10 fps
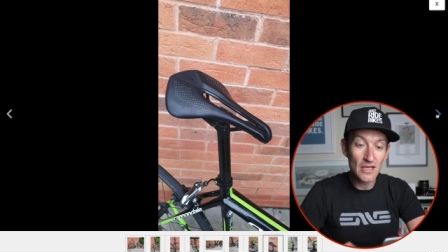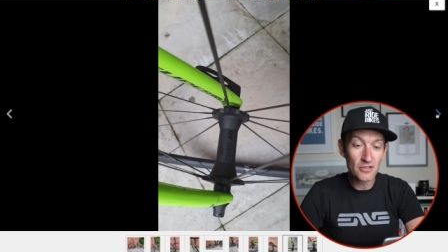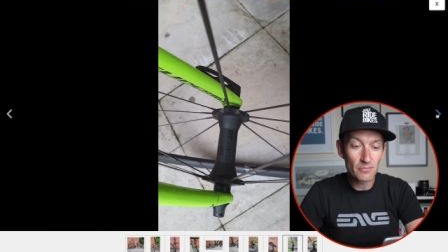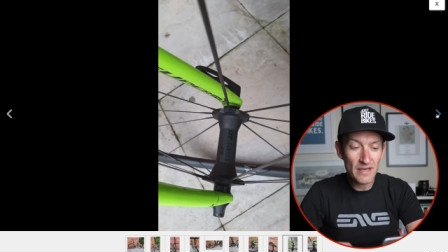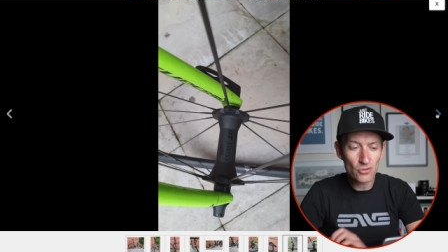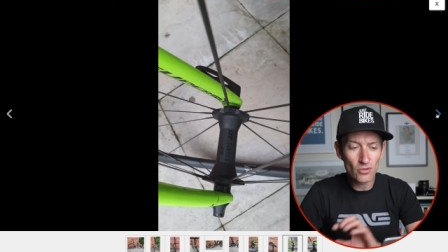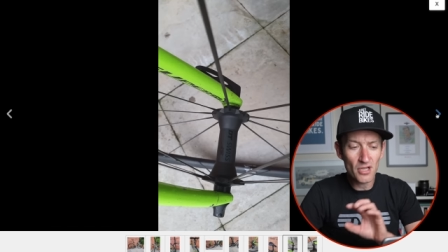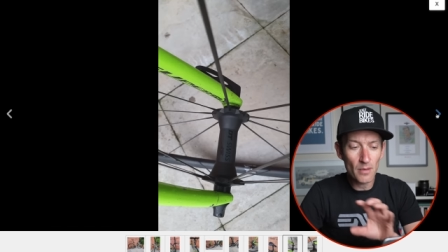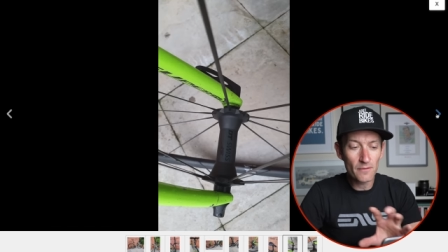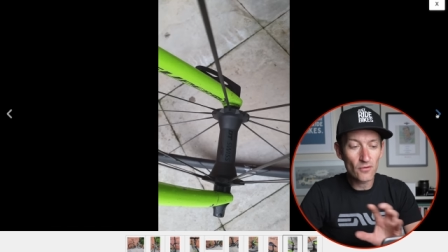just make sure the
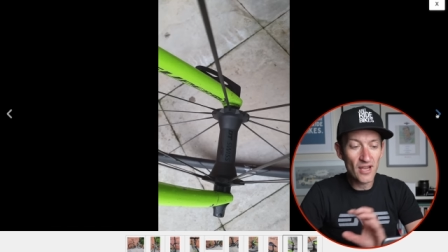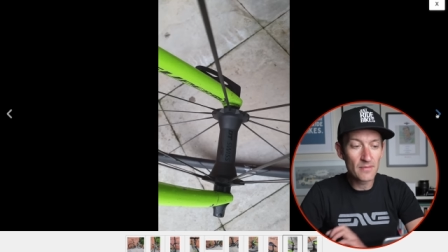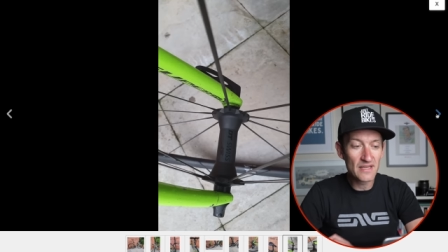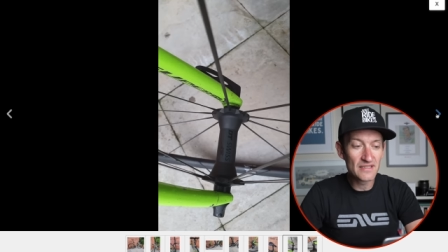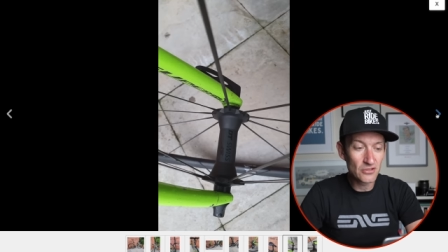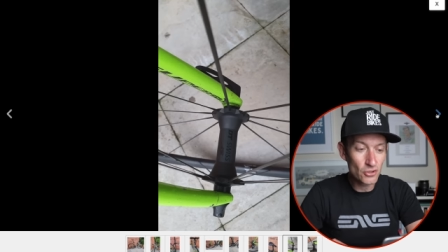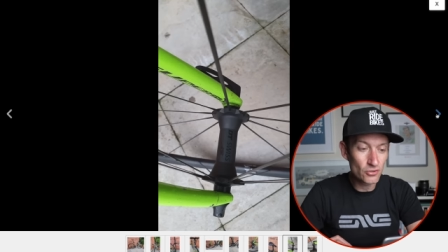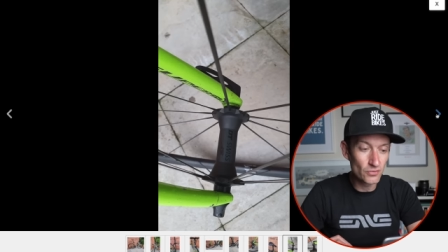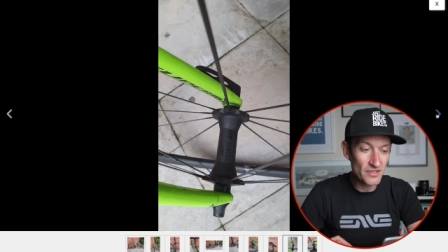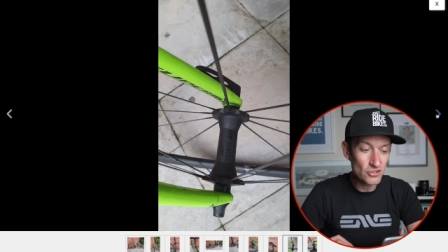carbon frame is in good
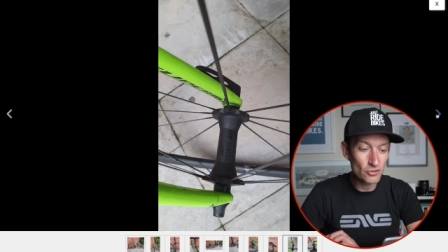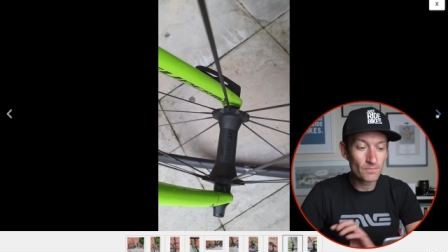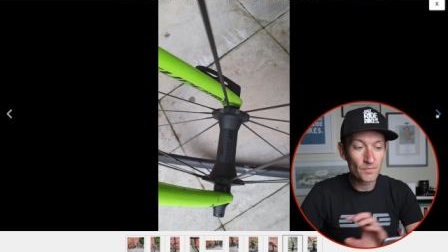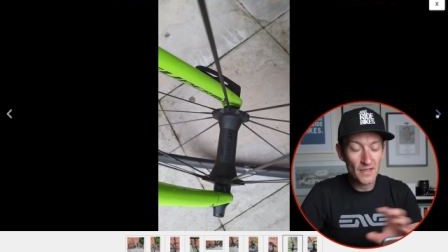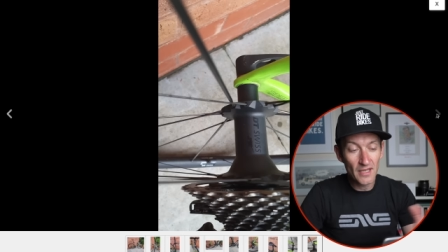condition.